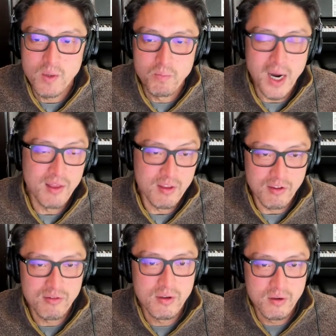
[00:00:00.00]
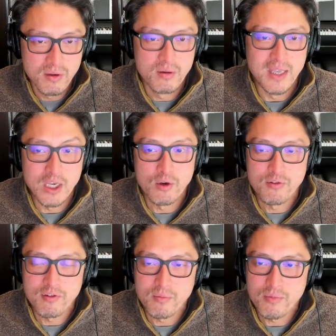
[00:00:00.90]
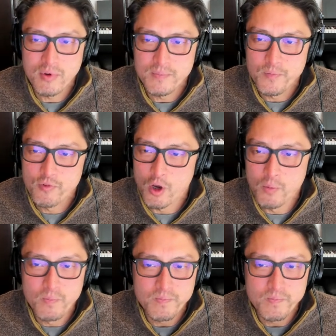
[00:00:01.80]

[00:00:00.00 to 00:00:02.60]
by these ecosystems. So